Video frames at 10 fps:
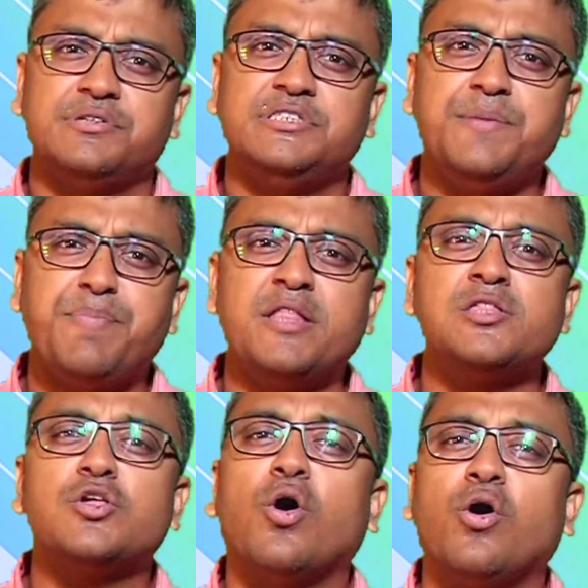
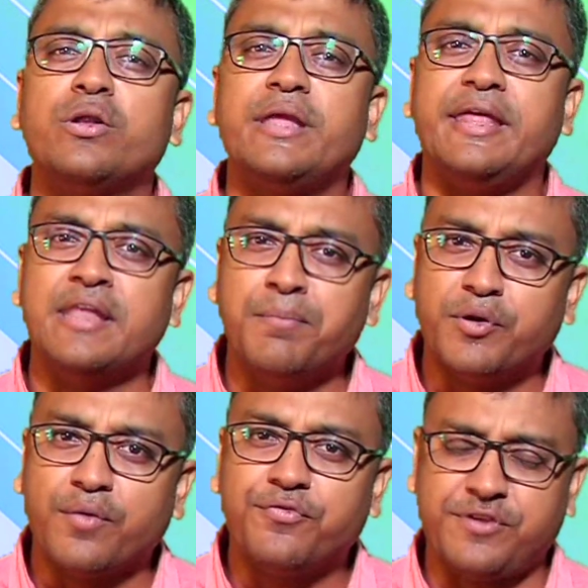depends on a
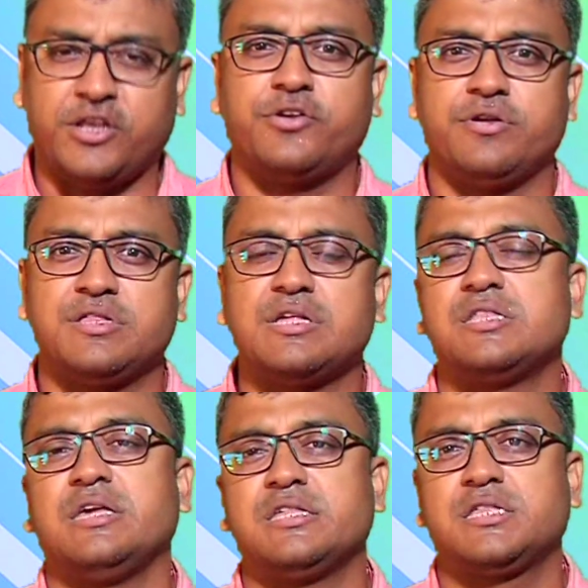number of factors
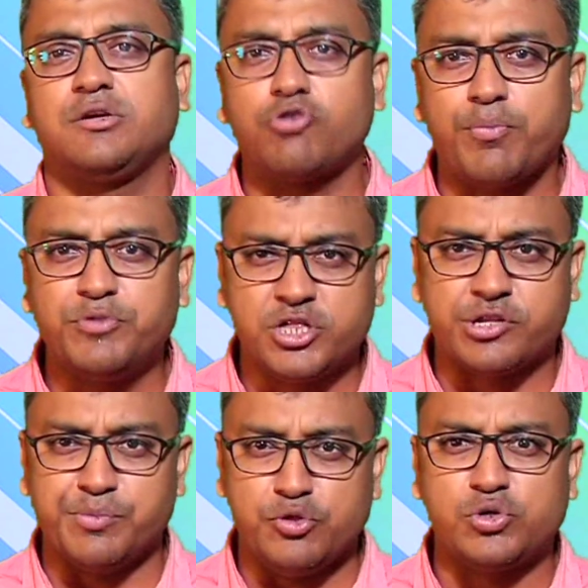such as crop
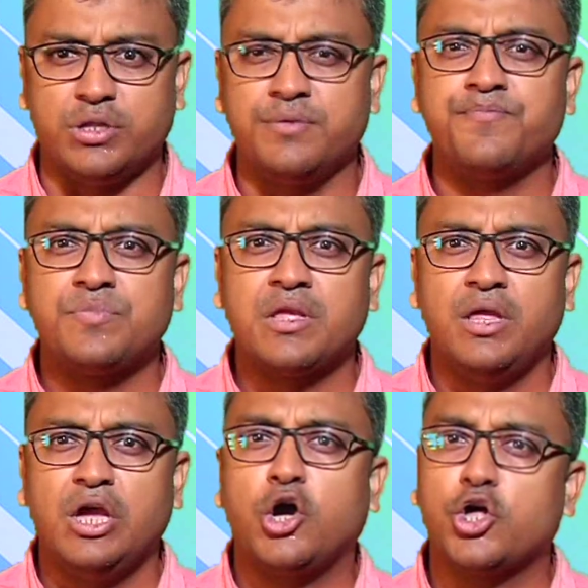distribution,
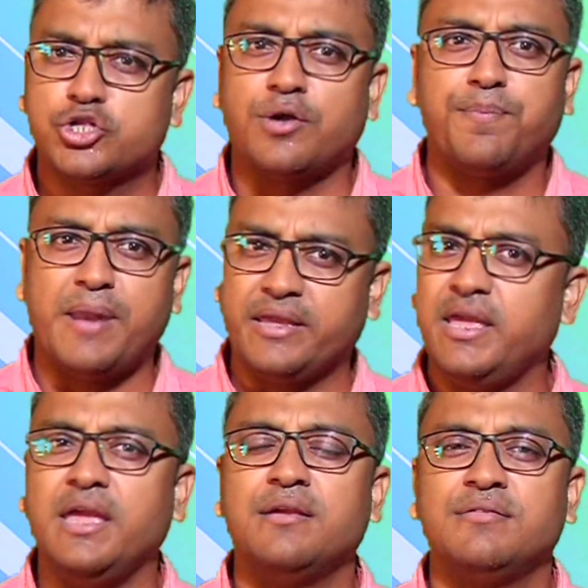cost of
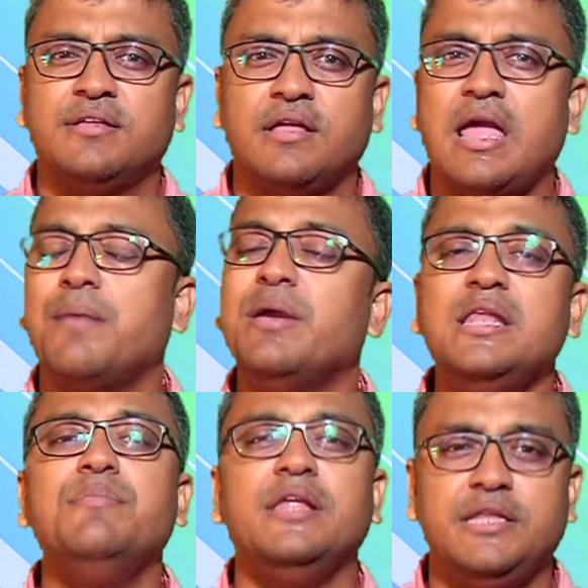plucking,
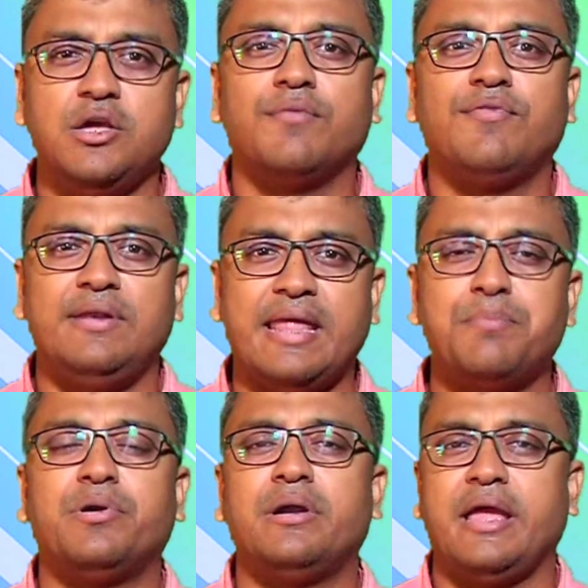availability of
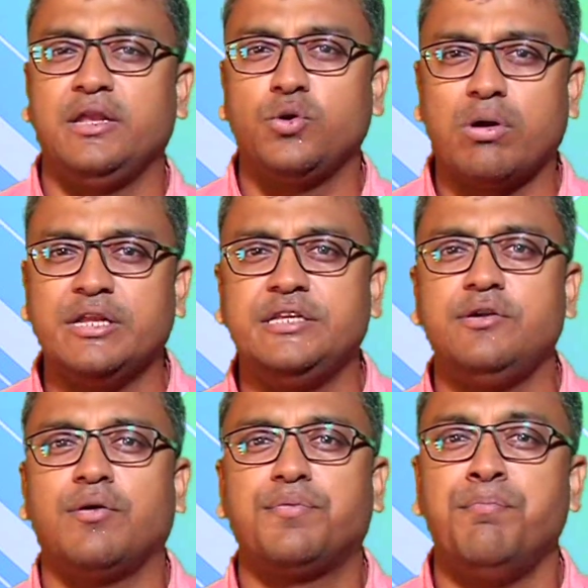labor and
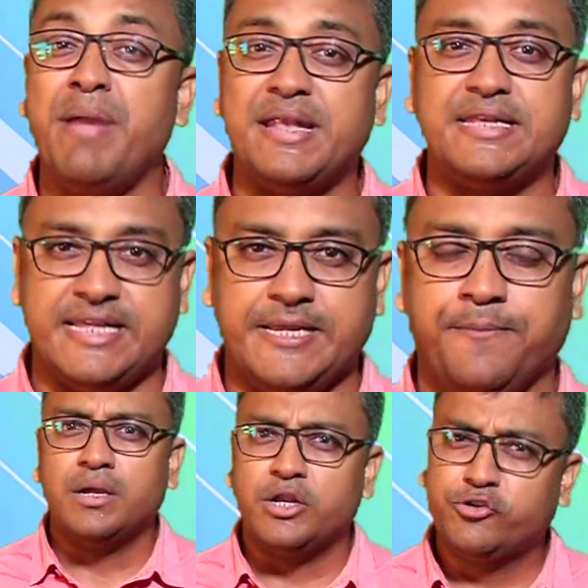quality of made tea.
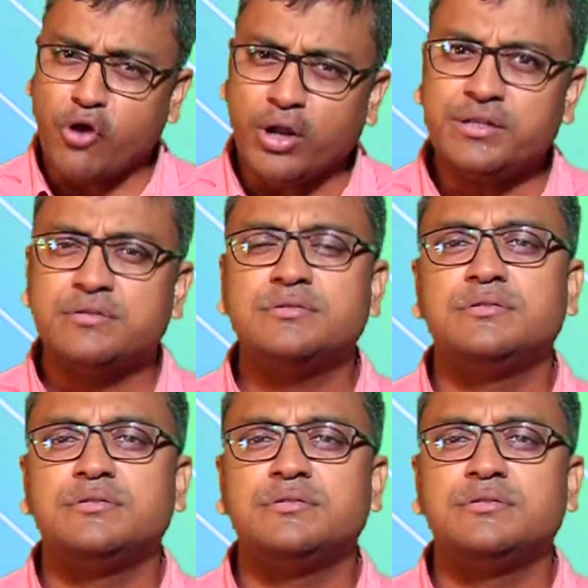Drought,